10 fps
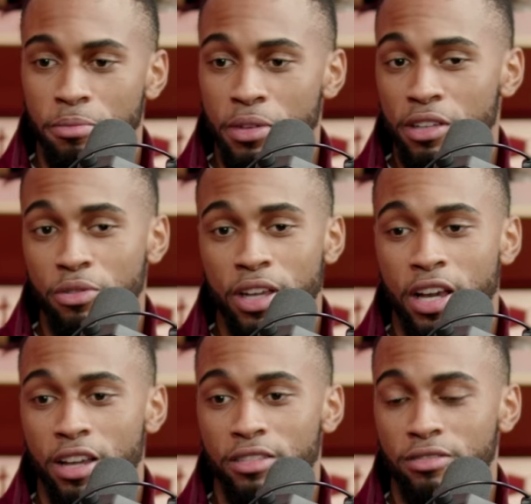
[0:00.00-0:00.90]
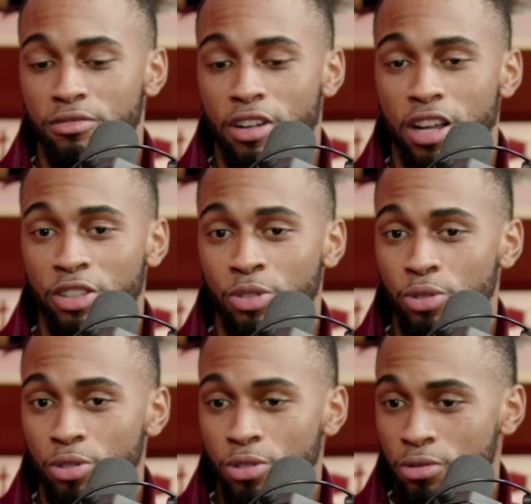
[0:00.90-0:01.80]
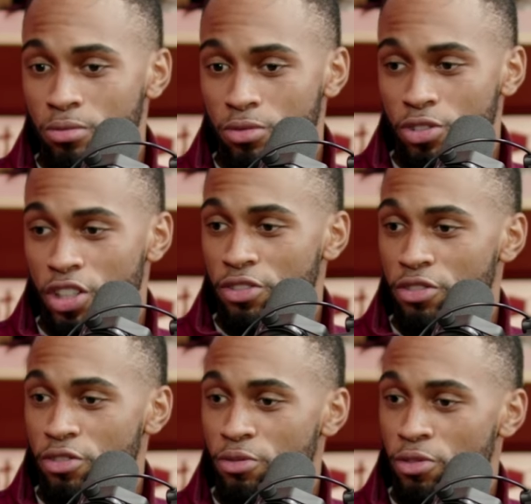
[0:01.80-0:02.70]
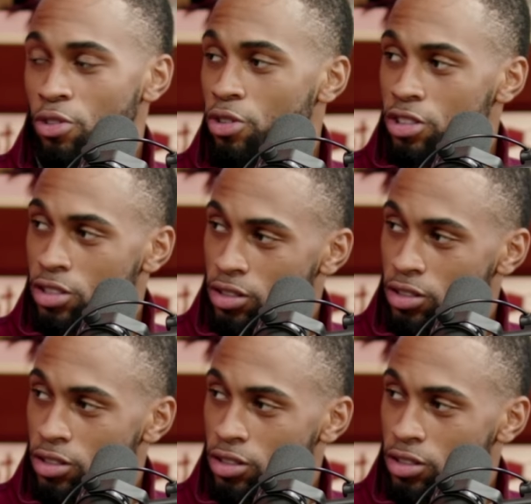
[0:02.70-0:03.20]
me, we got Riley Kugel. Transfer from Florida.